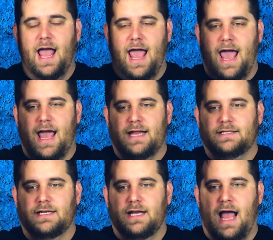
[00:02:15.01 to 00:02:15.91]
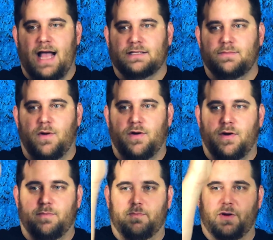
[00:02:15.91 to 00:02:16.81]
and as the
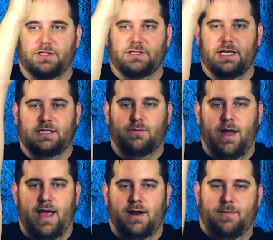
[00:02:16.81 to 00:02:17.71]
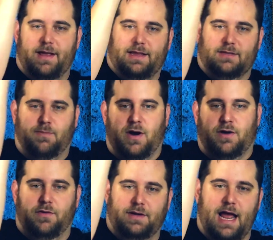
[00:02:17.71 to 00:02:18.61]
motor pushes this way, it'll make this part
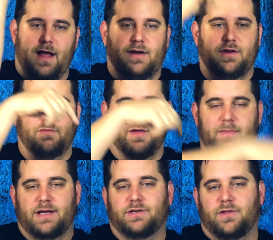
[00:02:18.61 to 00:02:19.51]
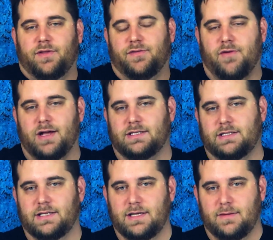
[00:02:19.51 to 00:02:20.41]
go down, and you can measure the thrust